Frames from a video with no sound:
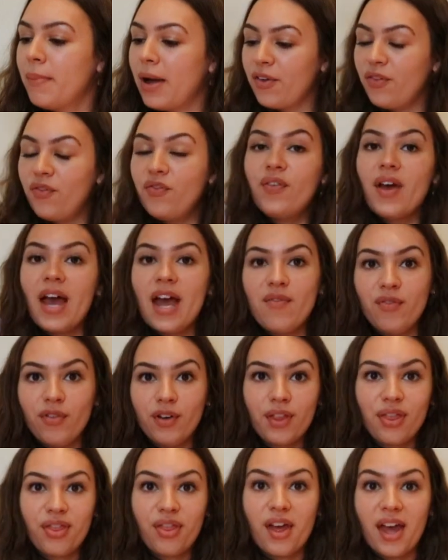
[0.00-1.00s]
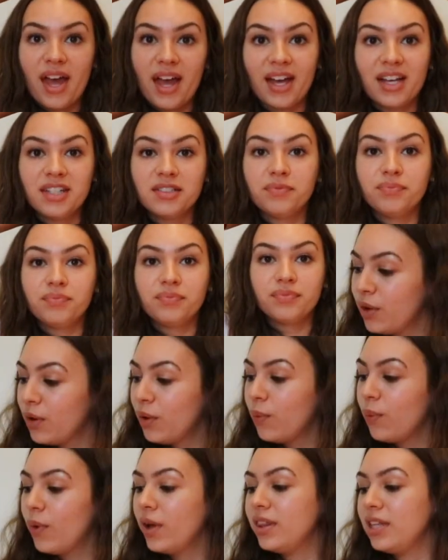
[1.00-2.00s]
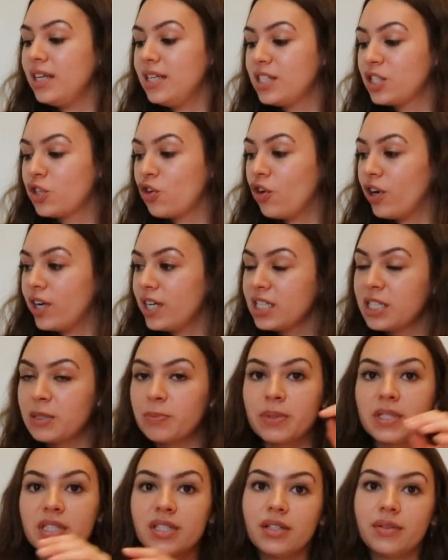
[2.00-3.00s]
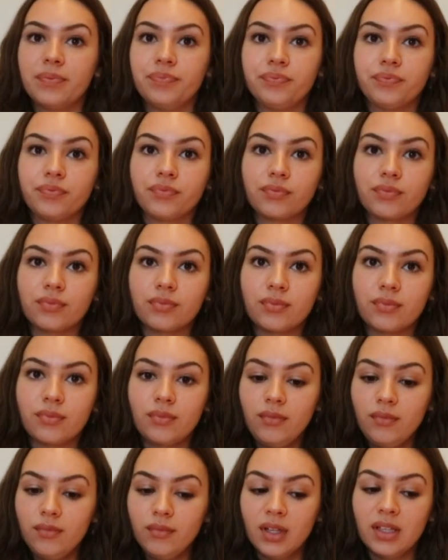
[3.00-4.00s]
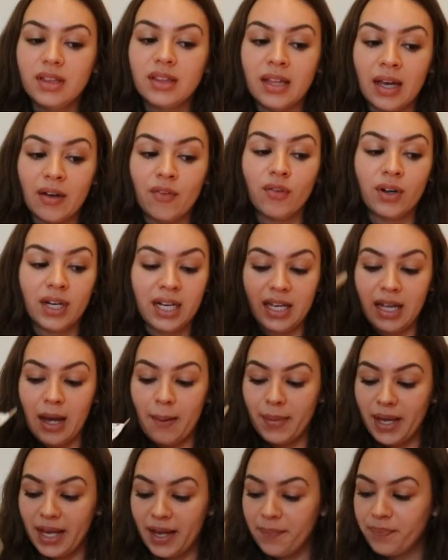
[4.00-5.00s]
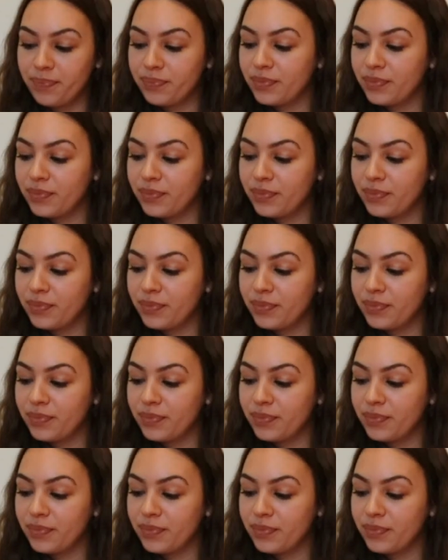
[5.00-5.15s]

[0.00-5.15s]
My favorite thing were these crisps. They're really yummy.